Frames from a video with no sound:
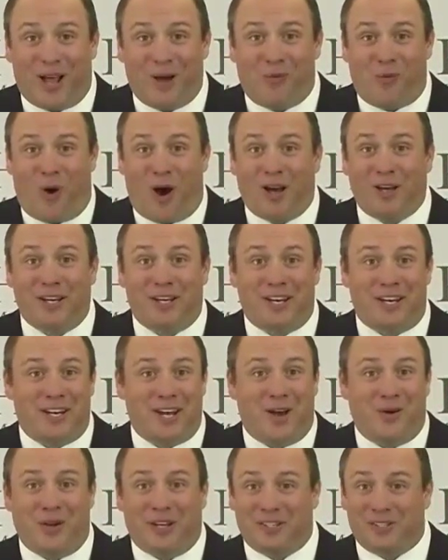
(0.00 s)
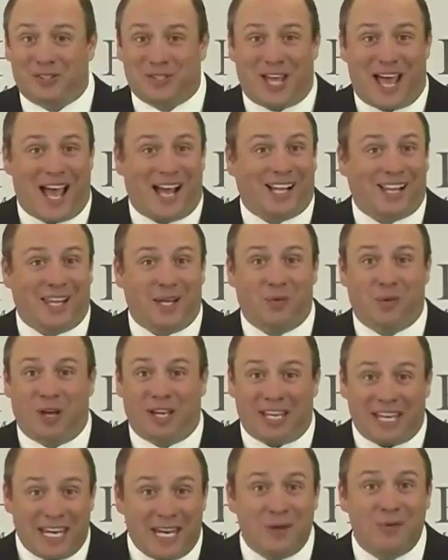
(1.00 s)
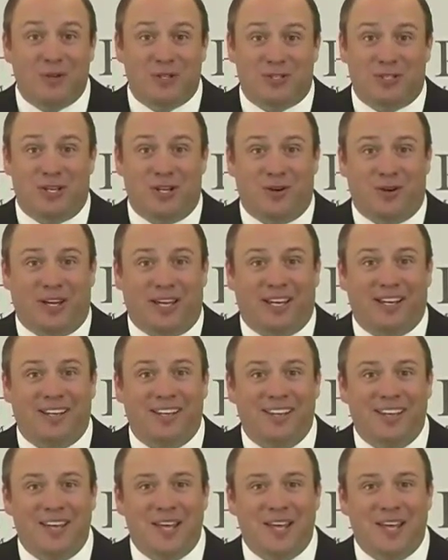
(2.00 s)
I wanted to know exactly what he was doing,